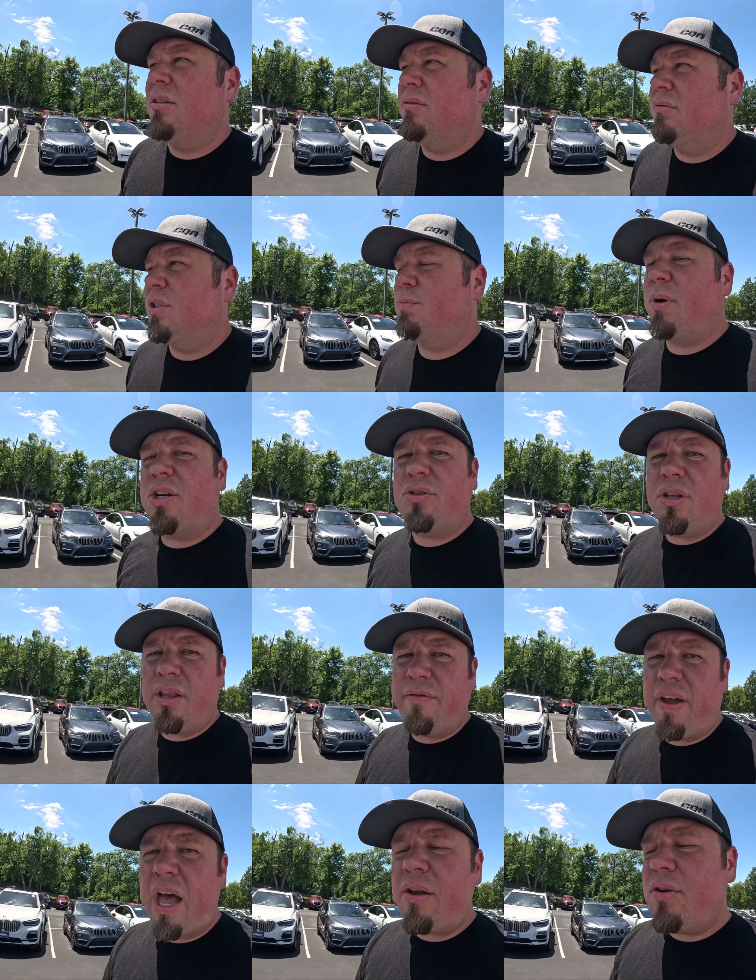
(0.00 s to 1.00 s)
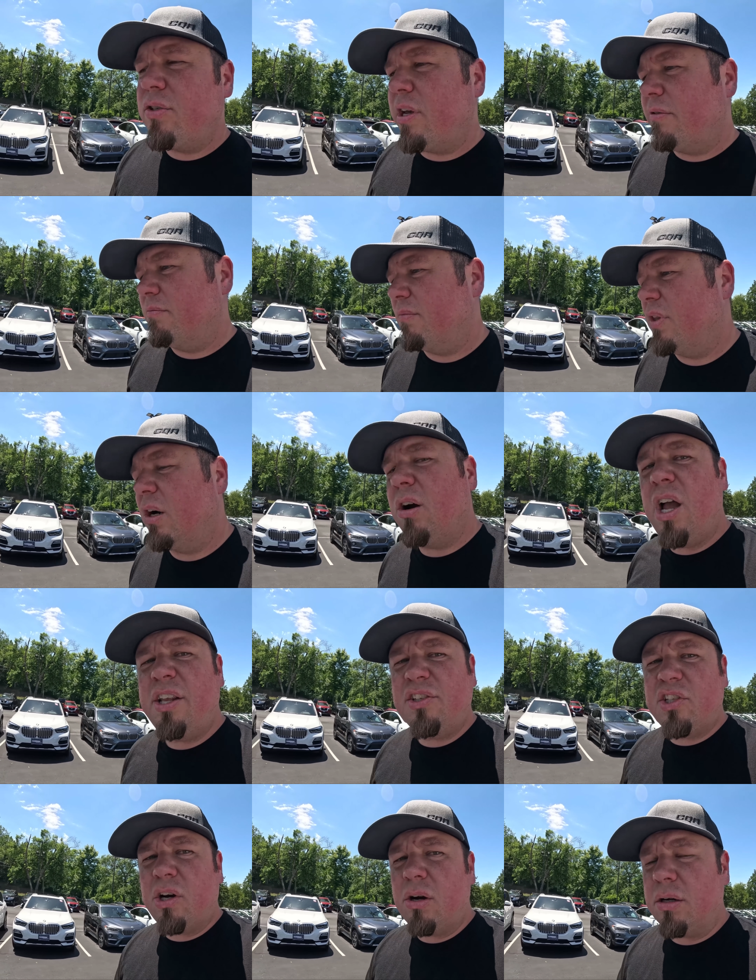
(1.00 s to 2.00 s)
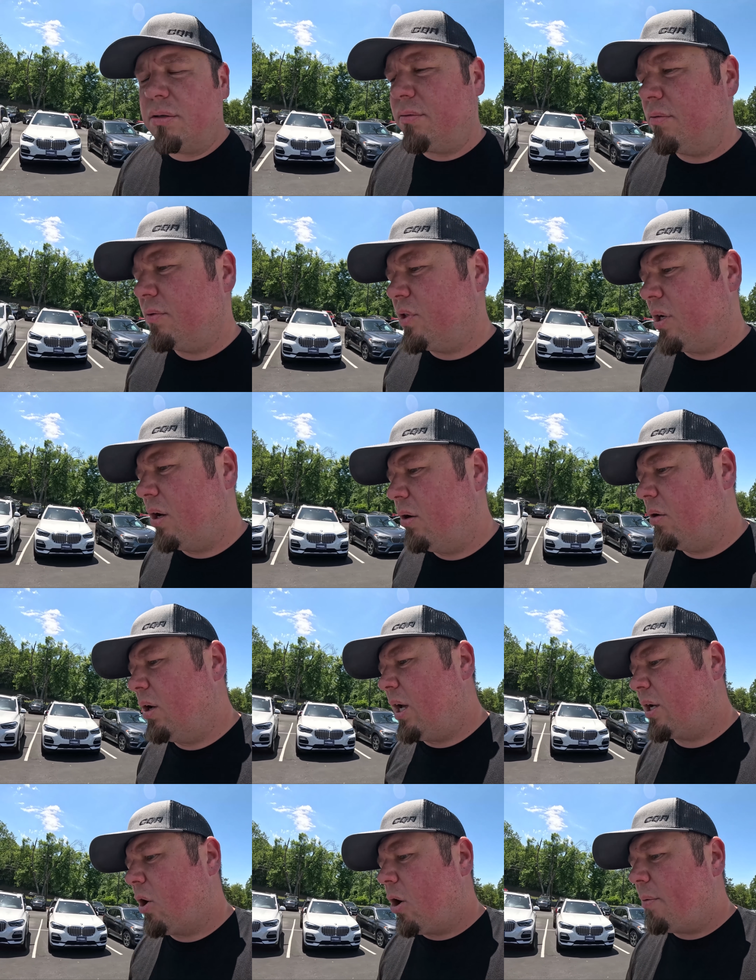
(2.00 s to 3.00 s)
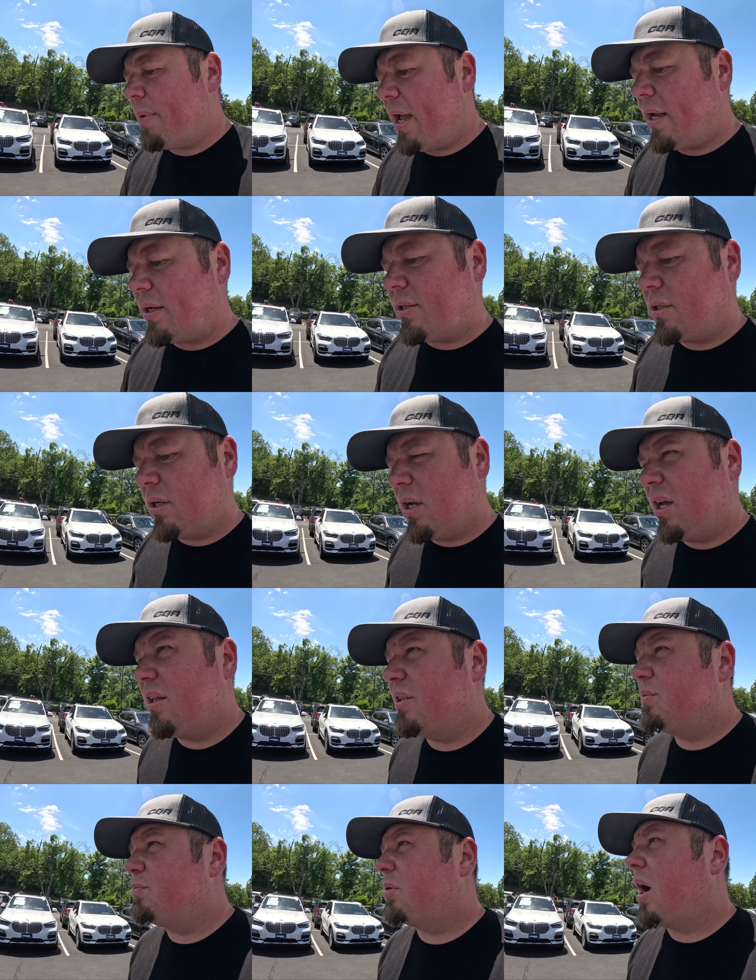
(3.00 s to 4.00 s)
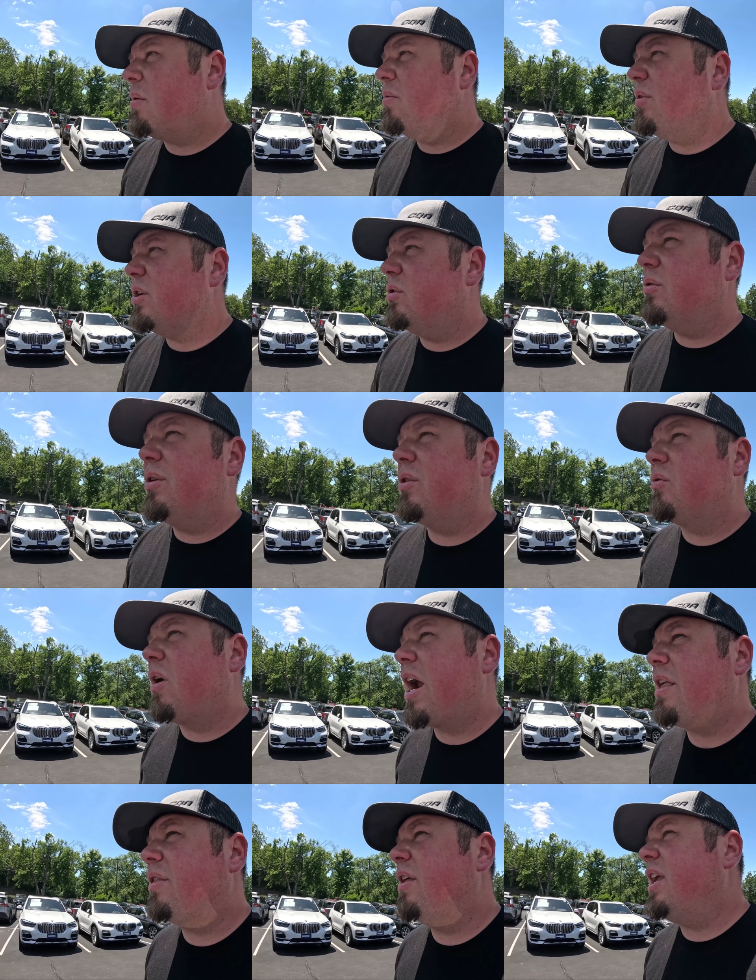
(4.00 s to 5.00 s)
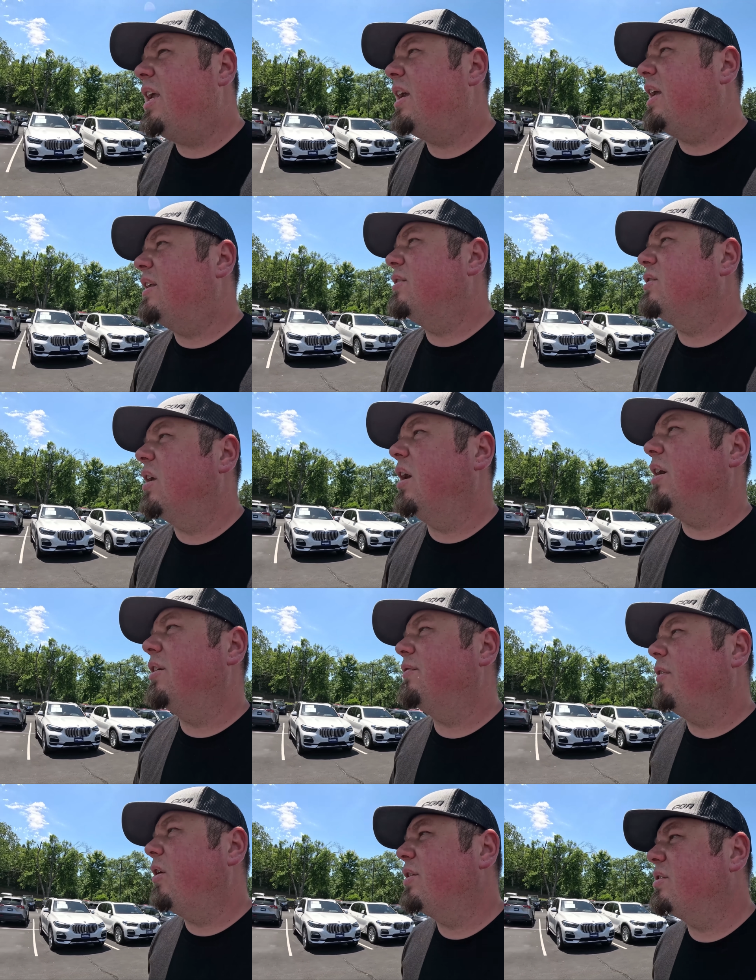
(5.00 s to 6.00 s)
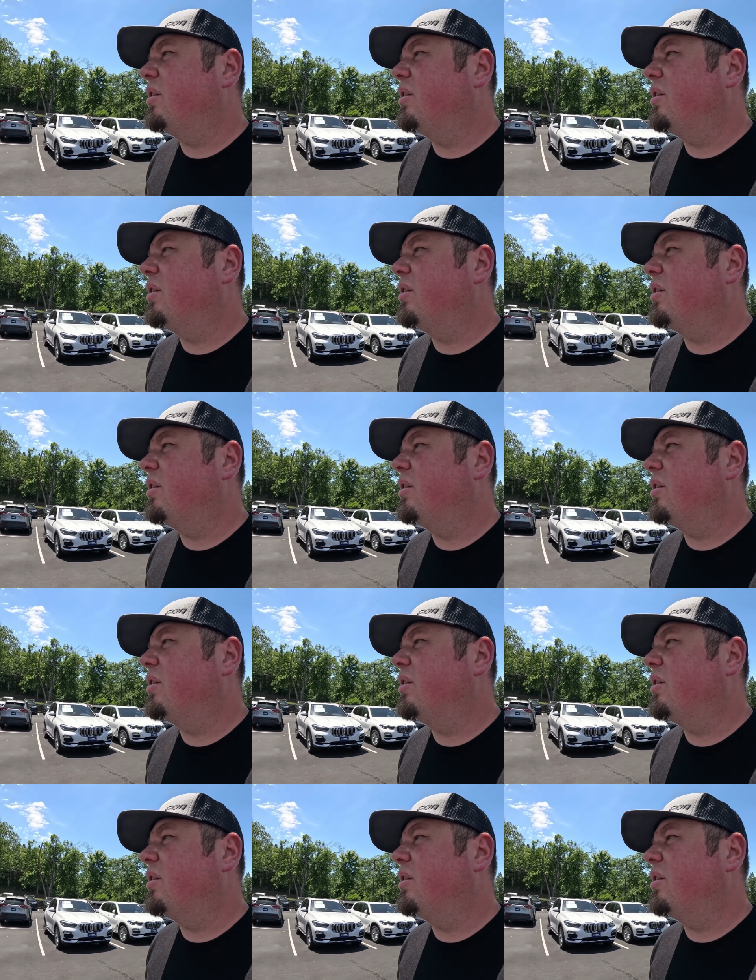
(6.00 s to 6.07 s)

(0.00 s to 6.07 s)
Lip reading: especially the values of them, they're uncertain. So CarMax is probably doing the right thing as far as